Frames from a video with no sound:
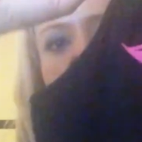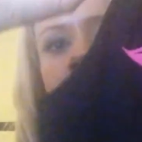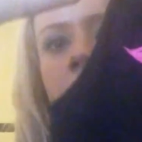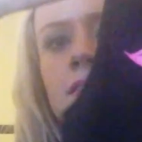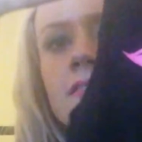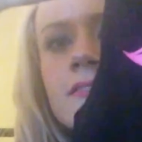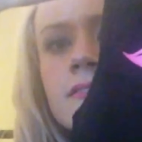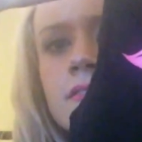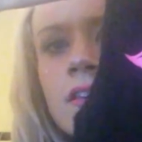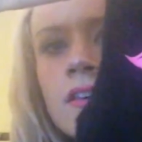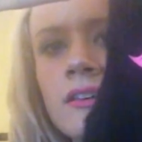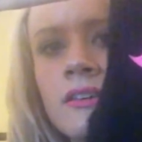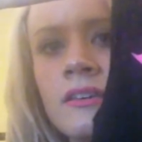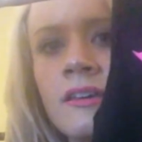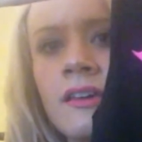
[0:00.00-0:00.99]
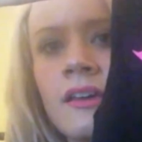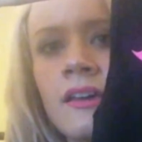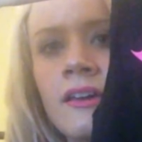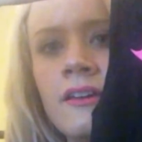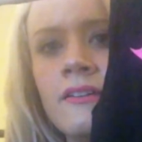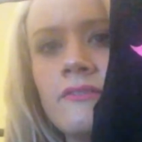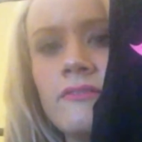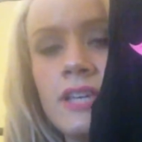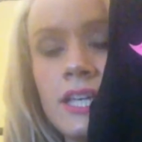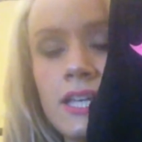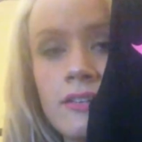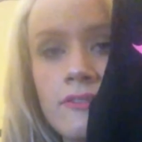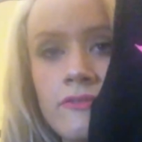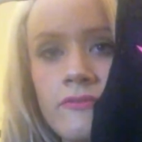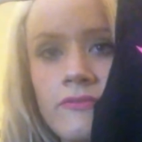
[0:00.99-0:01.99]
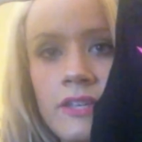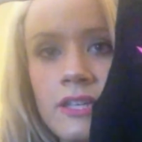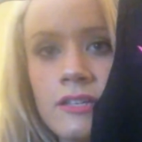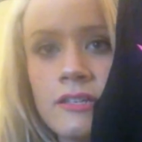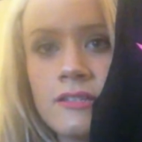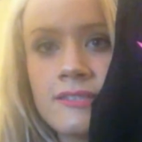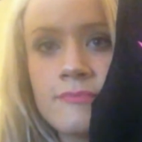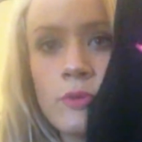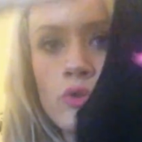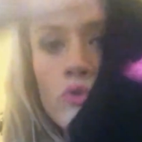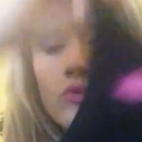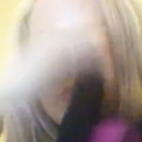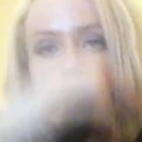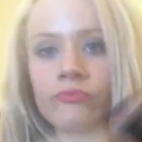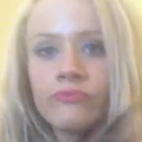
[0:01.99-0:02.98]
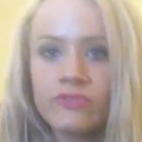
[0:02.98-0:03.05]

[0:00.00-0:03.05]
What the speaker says: says, "Vegan fitness model."